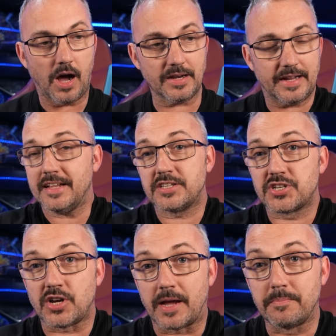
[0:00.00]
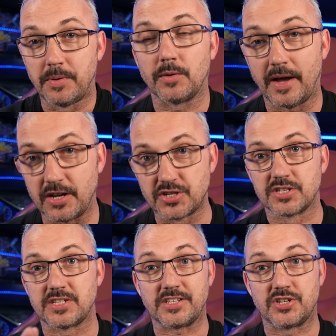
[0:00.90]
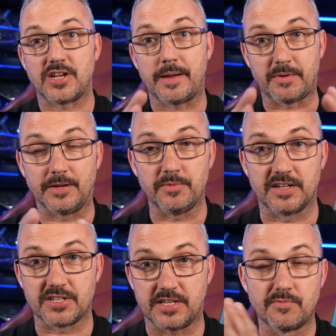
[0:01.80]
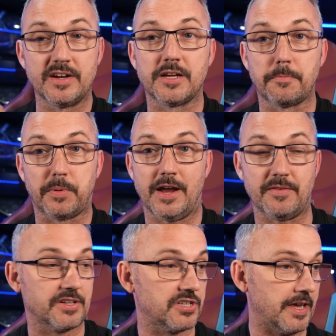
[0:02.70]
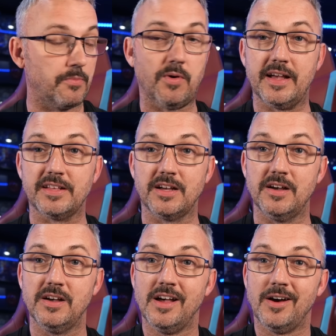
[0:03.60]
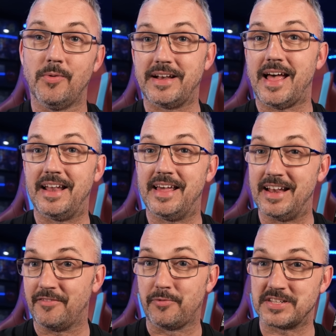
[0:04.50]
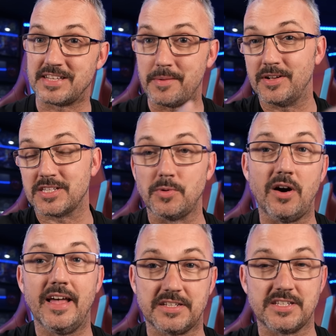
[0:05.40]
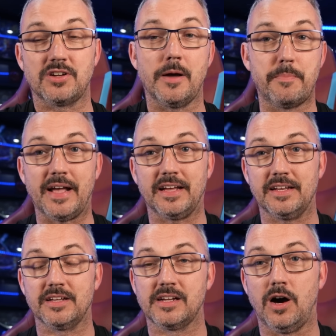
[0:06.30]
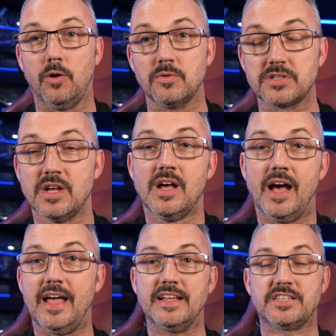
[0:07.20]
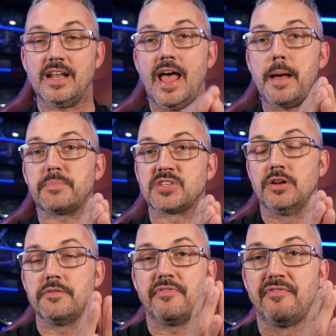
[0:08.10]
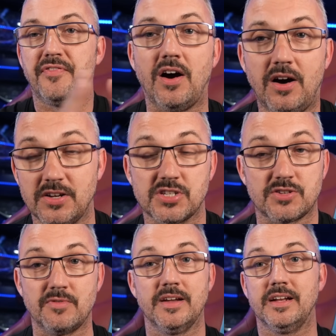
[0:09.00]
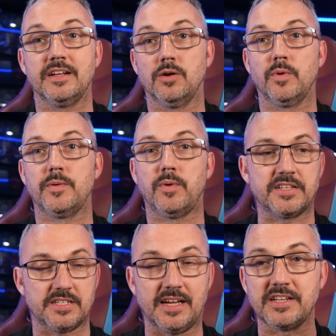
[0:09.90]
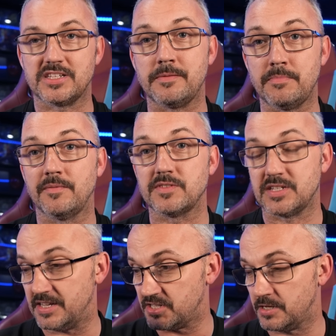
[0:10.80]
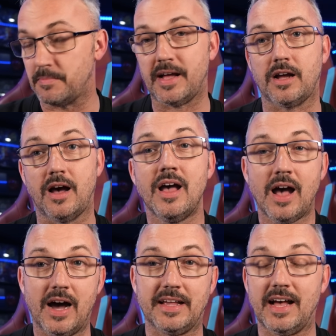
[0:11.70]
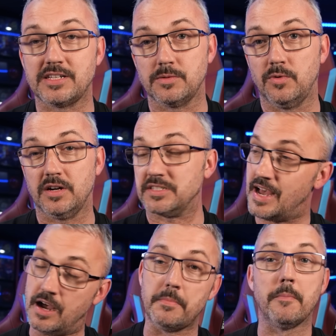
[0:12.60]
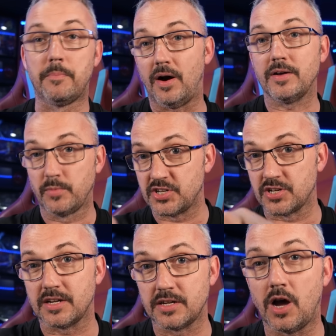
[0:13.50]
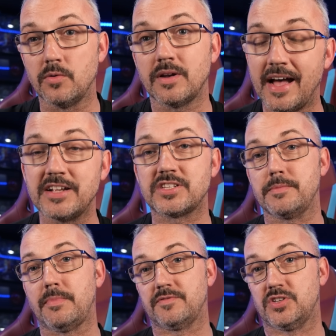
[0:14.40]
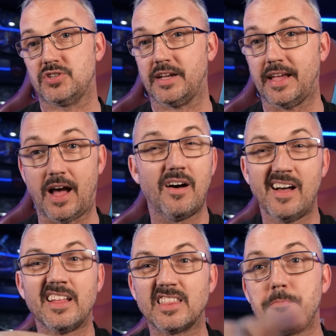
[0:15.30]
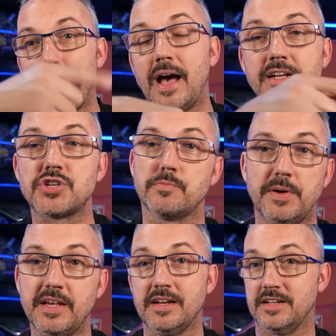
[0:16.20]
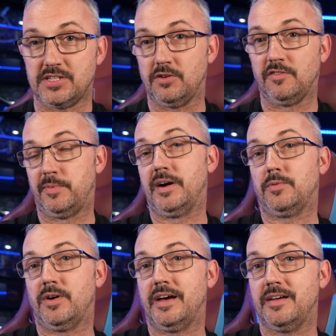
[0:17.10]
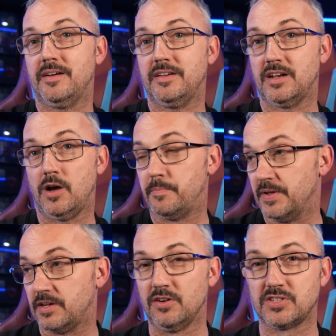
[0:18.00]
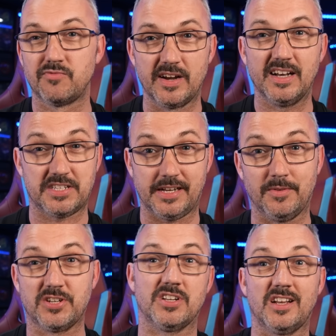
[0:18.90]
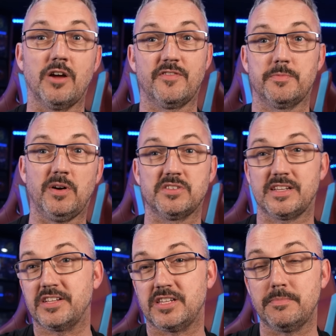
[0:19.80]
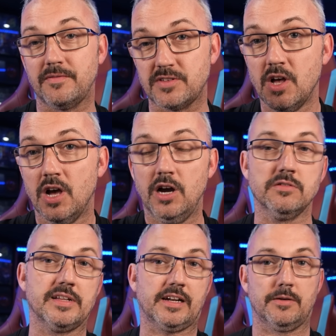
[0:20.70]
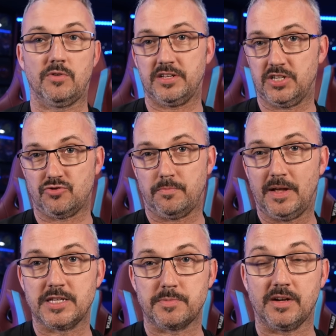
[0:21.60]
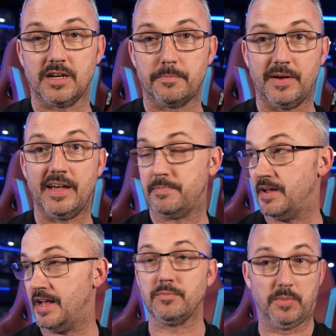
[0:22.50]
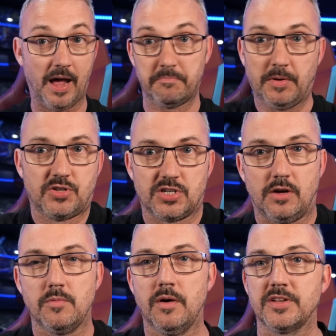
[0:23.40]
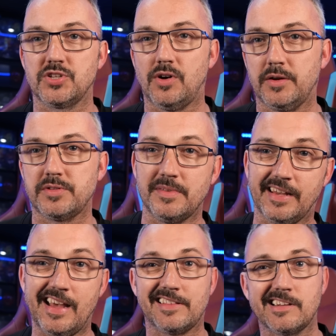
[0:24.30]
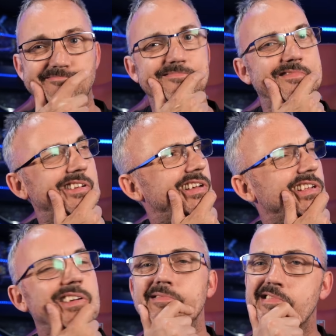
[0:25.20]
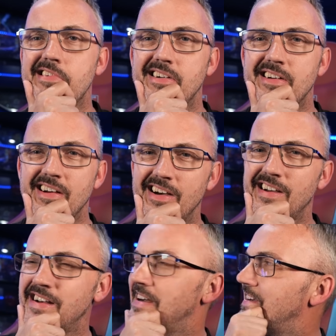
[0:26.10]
And, and it's a shame, by the way. I should say it's a shame. I think we're going to see a really good player in the same way that when Haller left West Ham, went to Ajax, he started banging in the goals. It's an absolute farce, really, that we waited eighteen months to get Scamacca and it hasn't worked out. And, and by, we should have known, eighteen months to check it out. The pattern is repeating itself, by the way, you know, because realistically, we should have known for the past eighteen months who Declan Rice's replacement going to be. But uh, uh, just like we were with the strikers, simply get everything, oh, well, you know what?